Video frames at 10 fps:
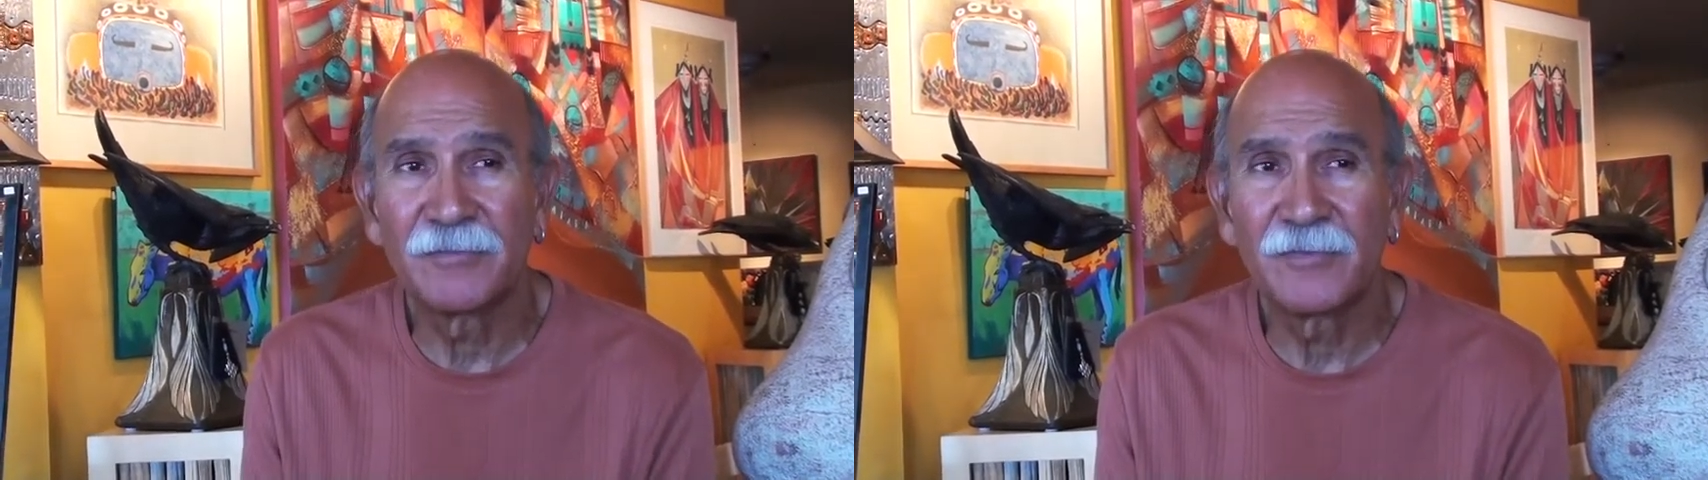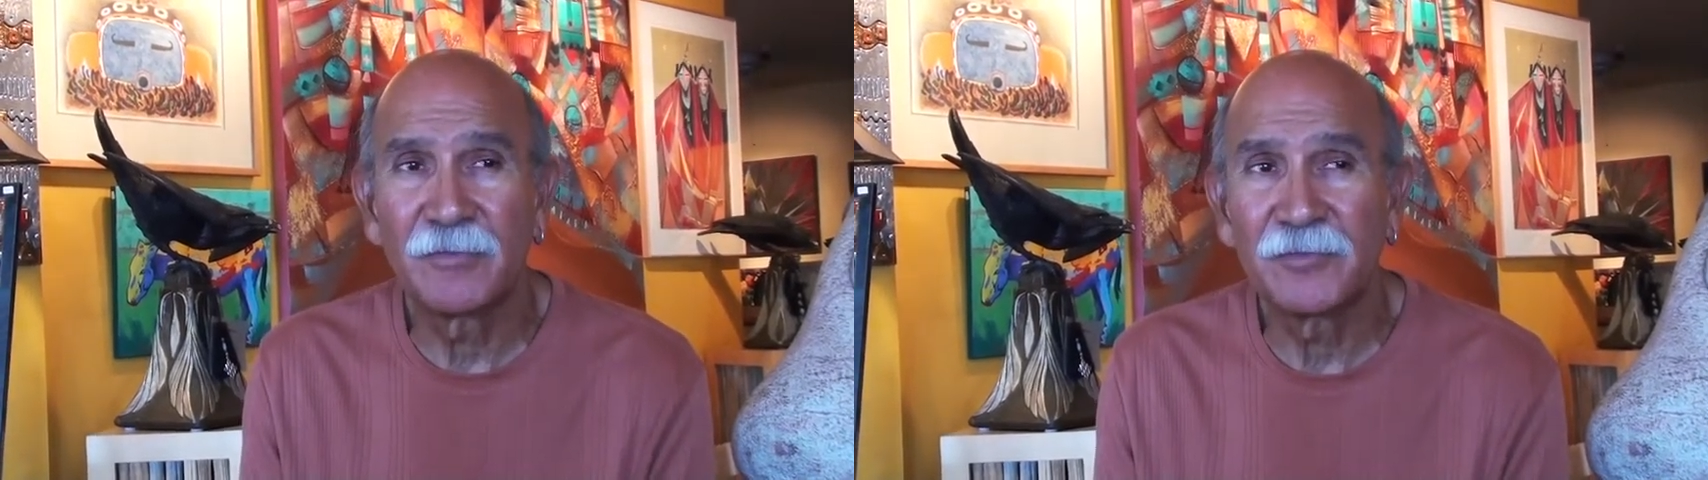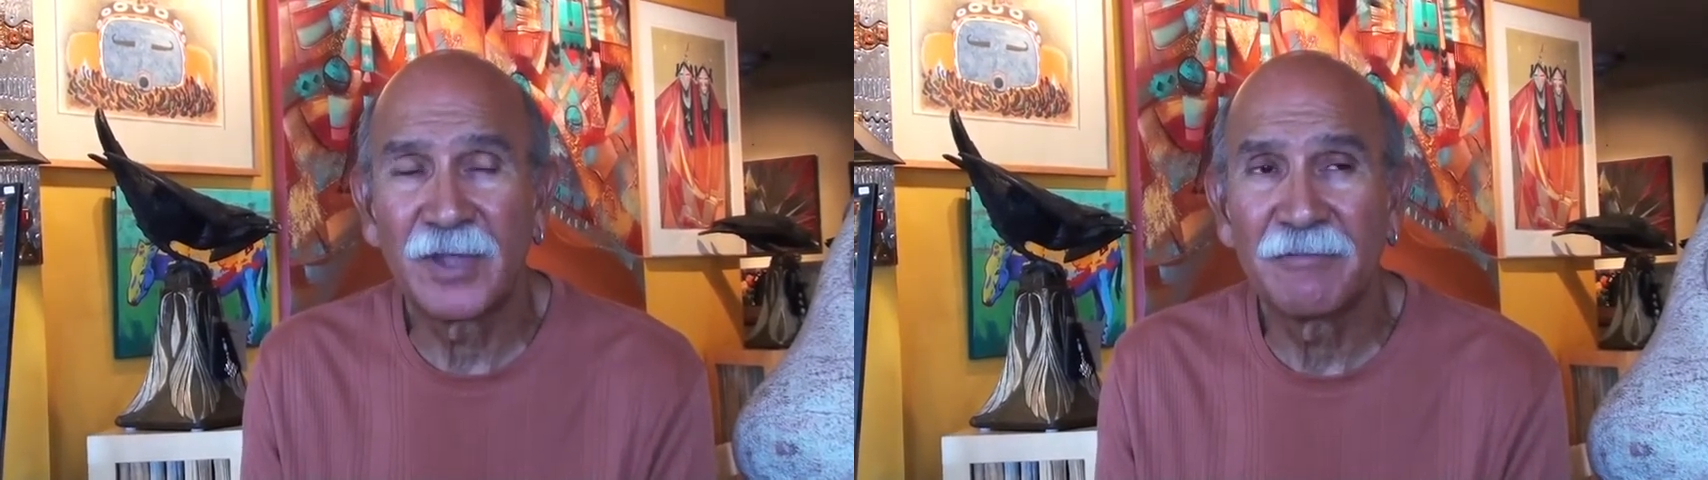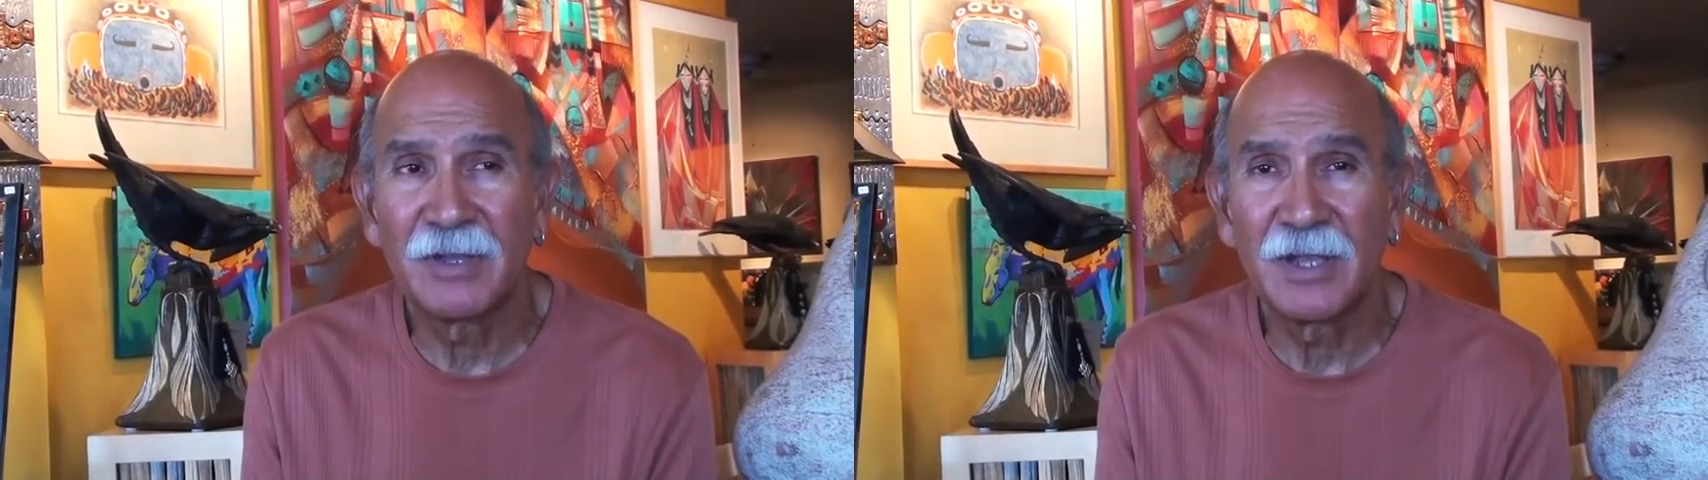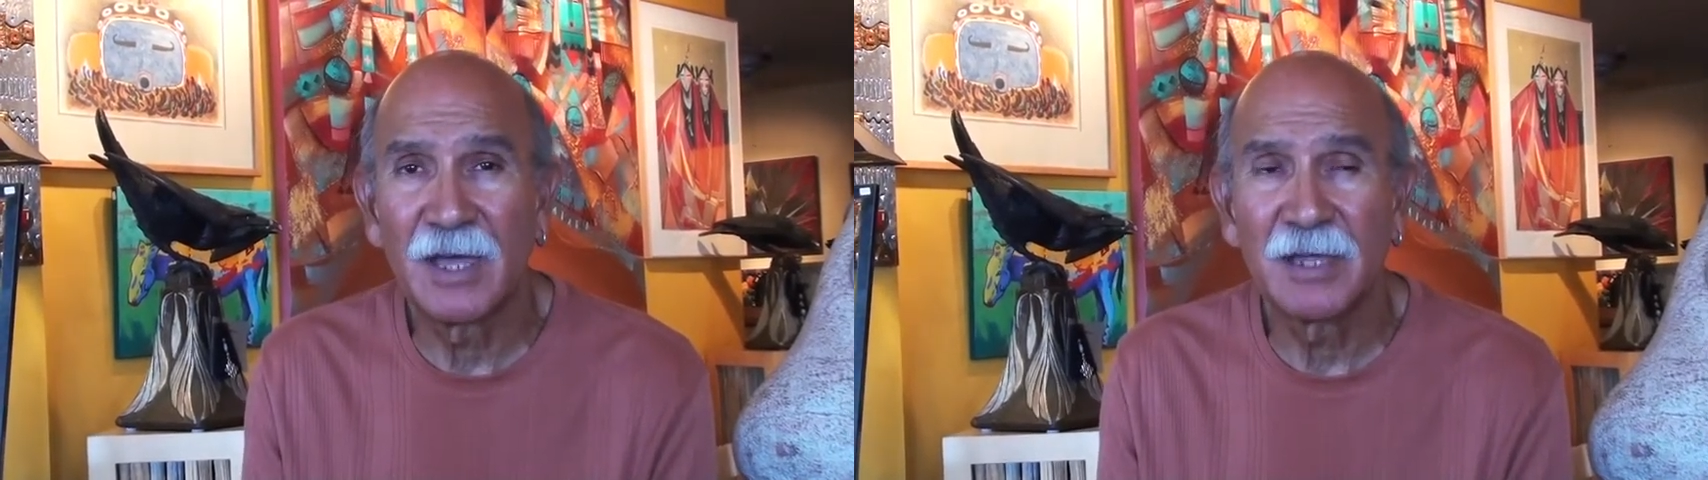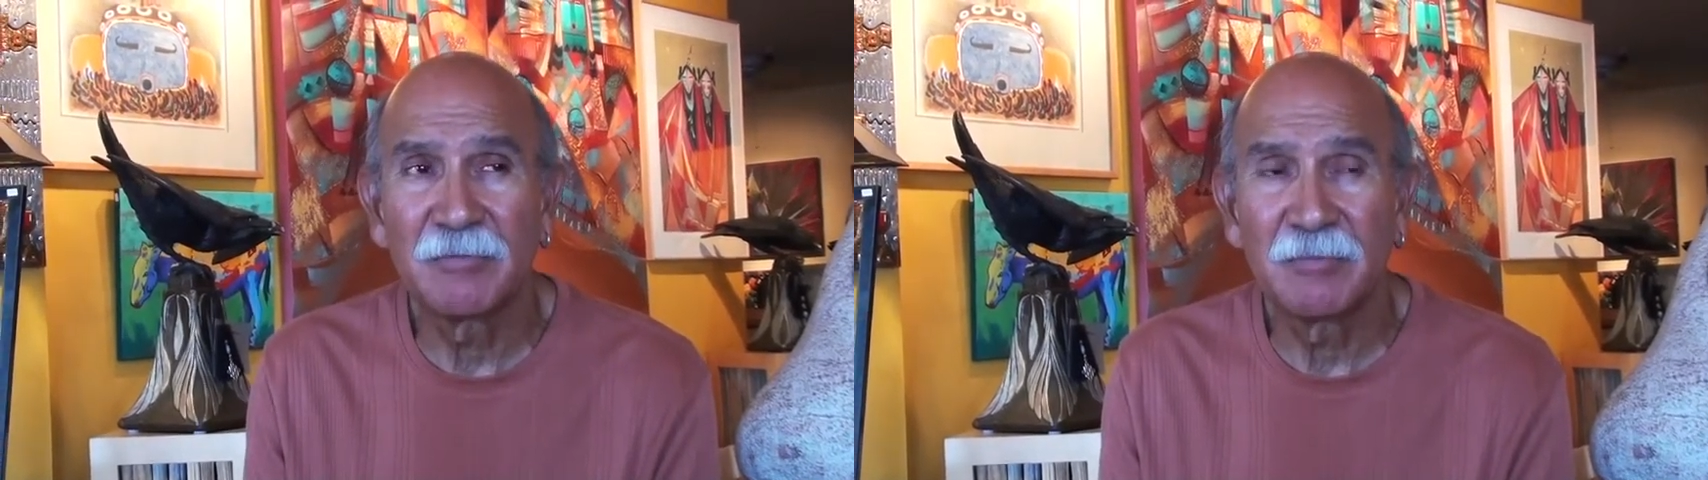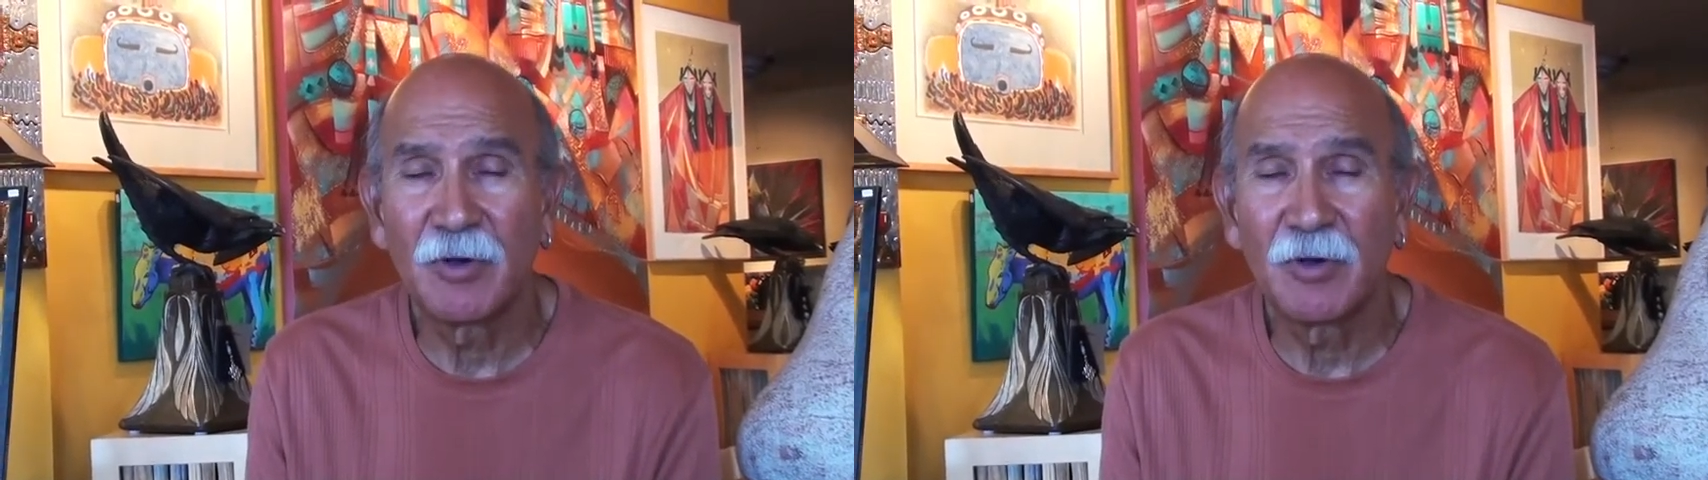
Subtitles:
from 7 to 9, but